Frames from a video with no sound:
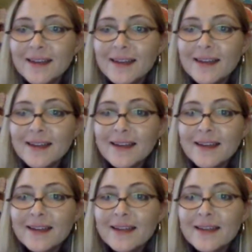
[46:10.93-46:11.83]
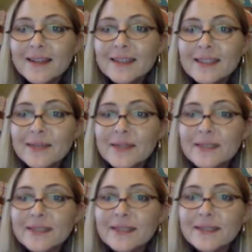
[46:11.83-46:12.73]
let's see what Tammy's
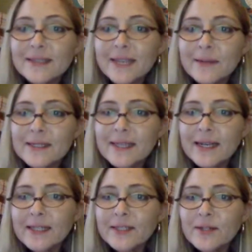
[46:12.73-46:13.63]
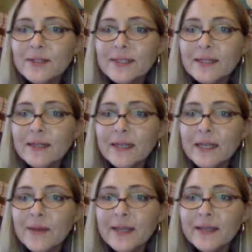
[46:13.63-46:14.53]
saying. I don't sell on eBay yet,
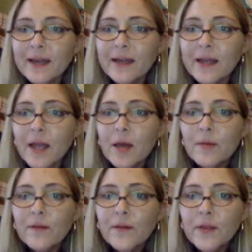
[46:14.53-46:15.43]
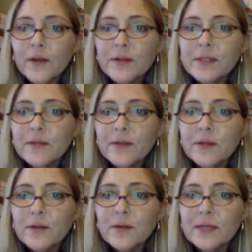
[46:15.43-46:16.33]
but for those of you that
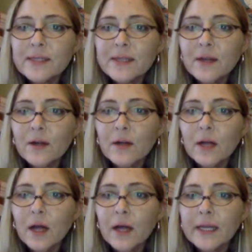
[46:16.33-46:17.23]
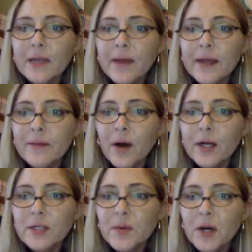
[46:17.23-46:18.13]
sell on eBay and Poshmark, where
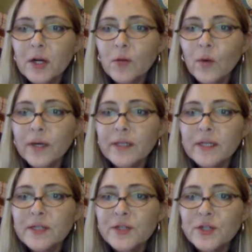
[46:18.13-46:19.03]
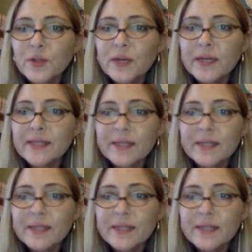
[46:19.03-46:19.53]
does jewelry sell better?